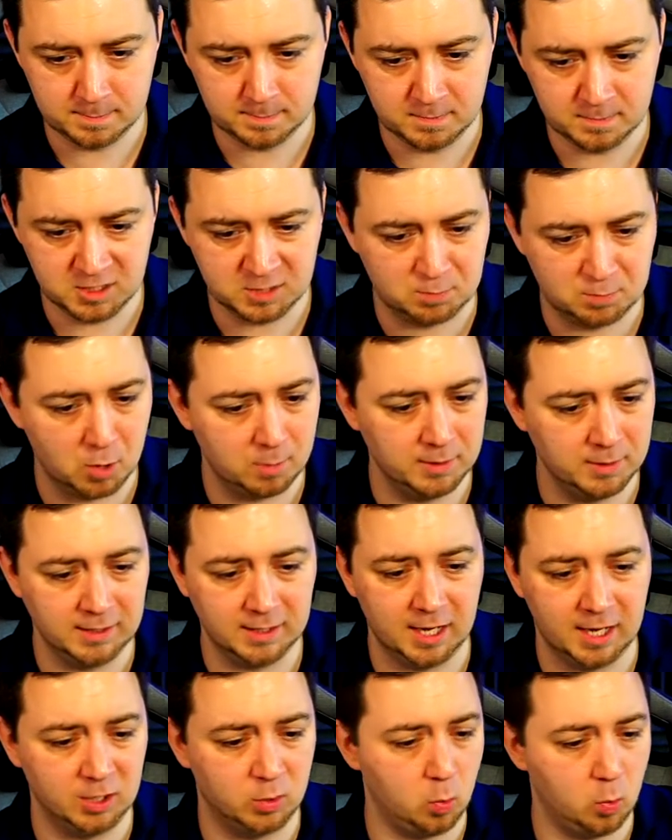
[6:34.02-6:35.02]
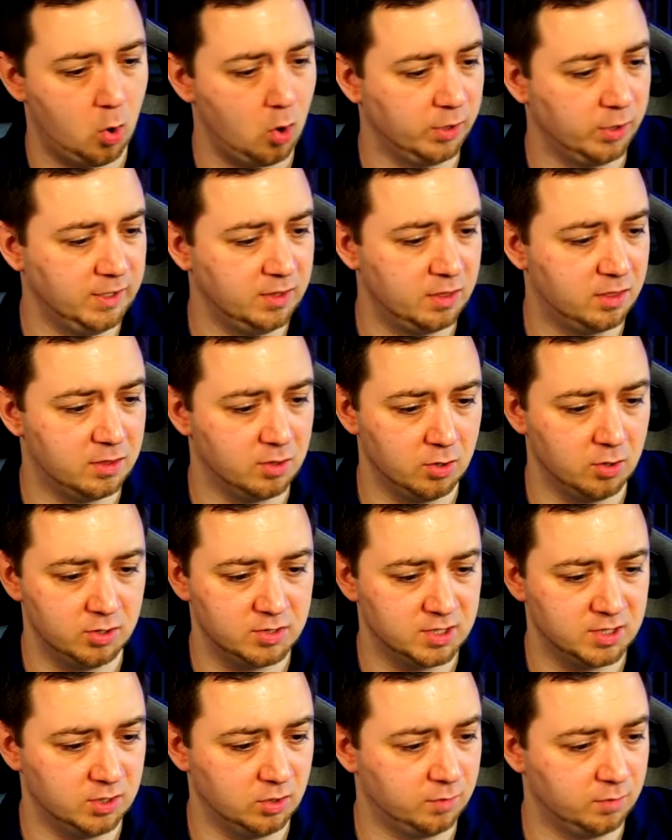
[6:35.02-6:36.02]
There's probably like 1 in
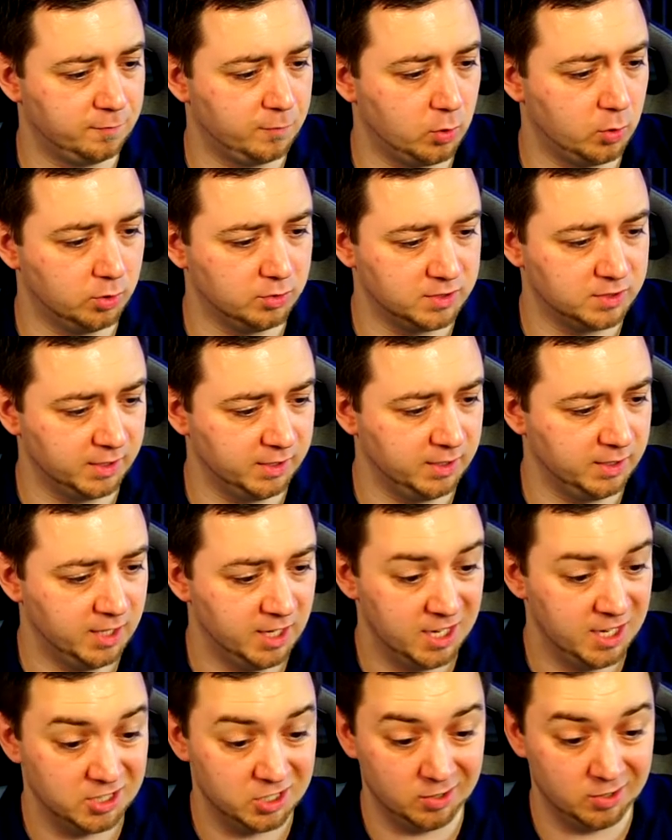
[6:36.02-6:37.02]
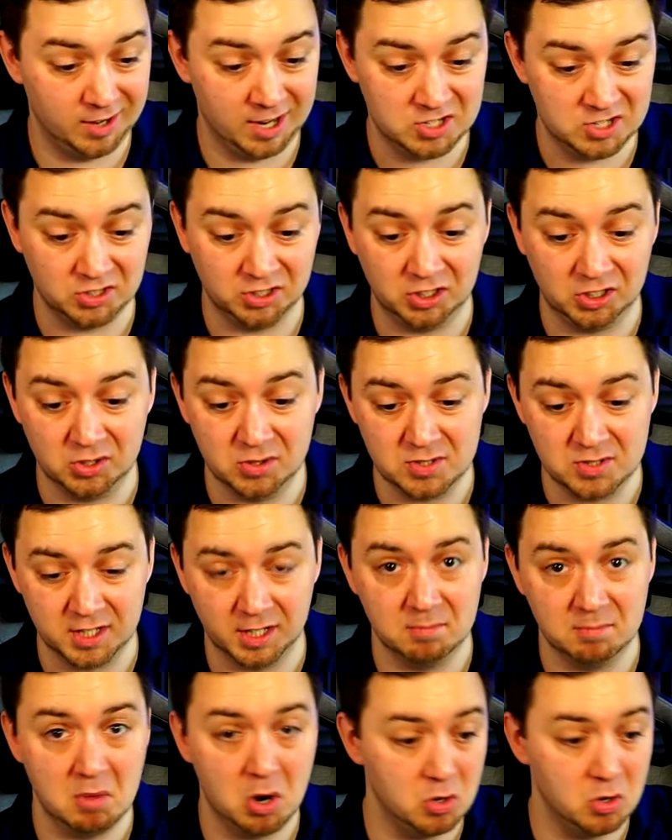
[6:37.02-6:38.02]
30 or 40 that are actually using
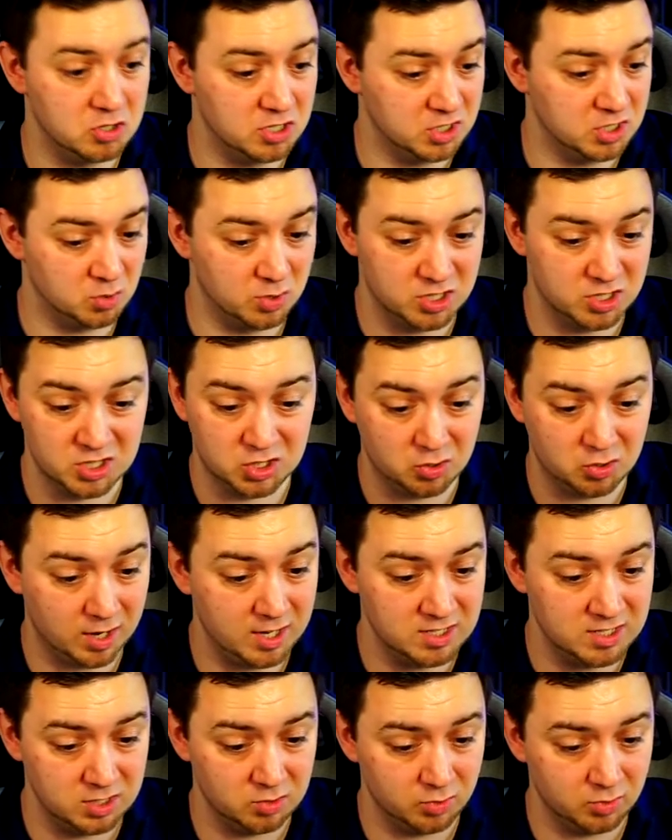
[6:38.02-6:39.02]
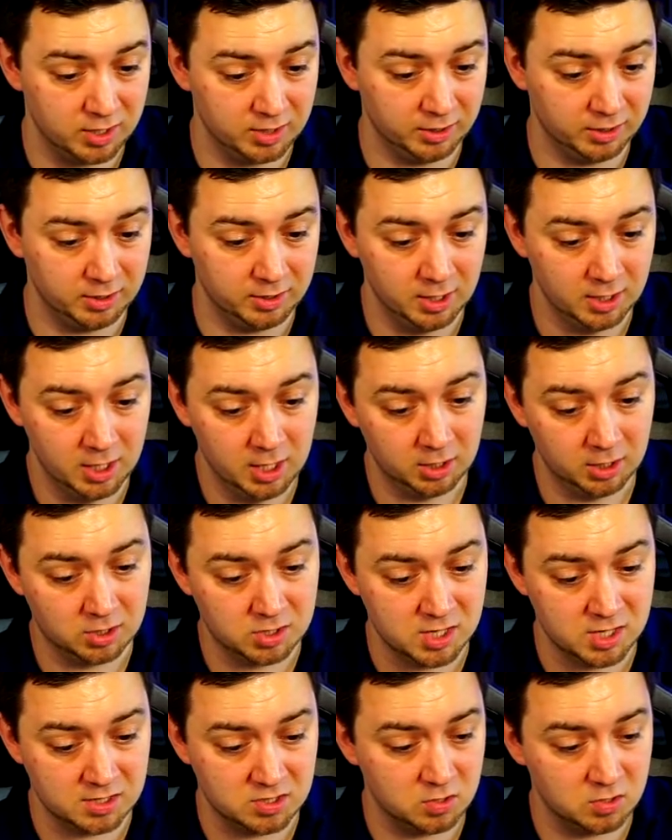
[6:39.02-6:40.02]
emojis, which is crazy really, because
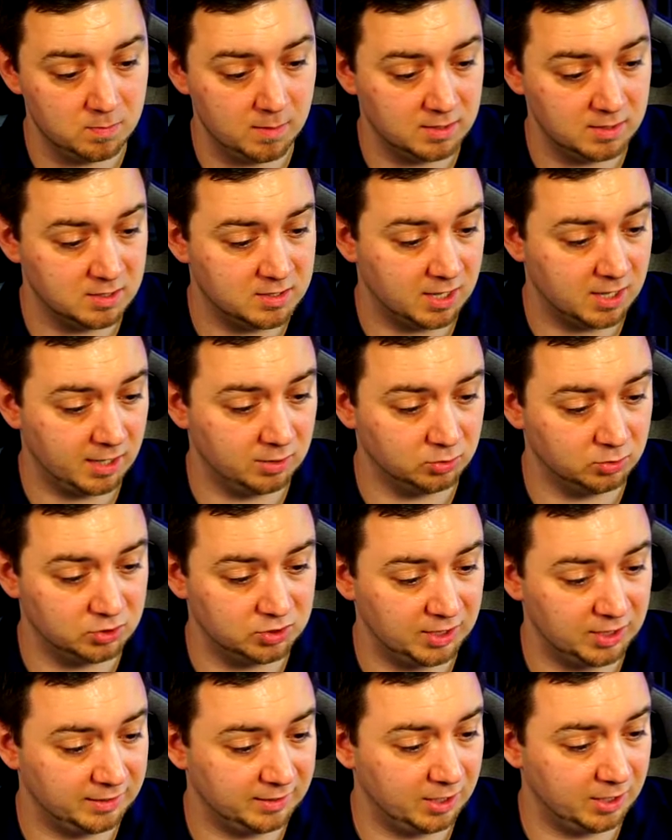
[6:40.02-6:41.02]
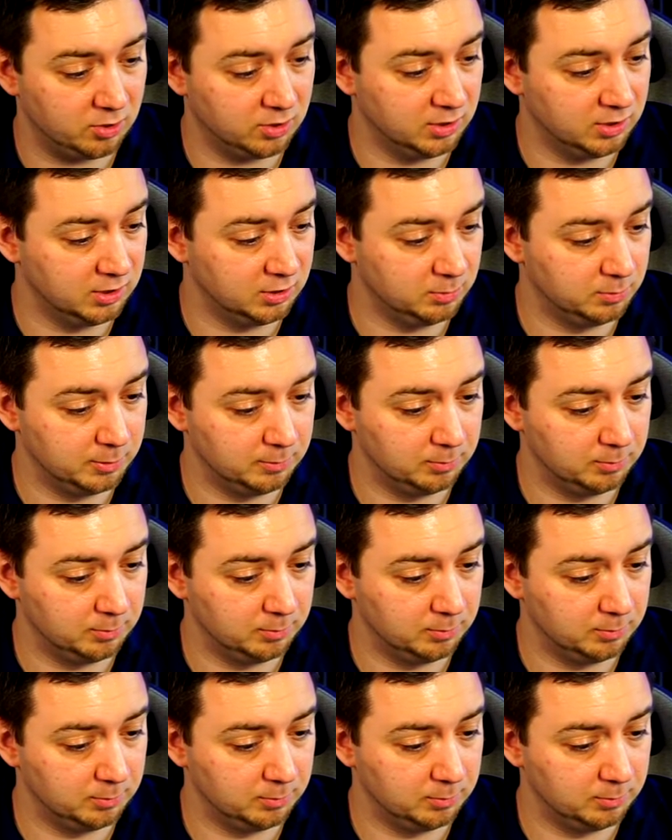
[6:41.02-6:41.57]
they do make the titles stand out a little bit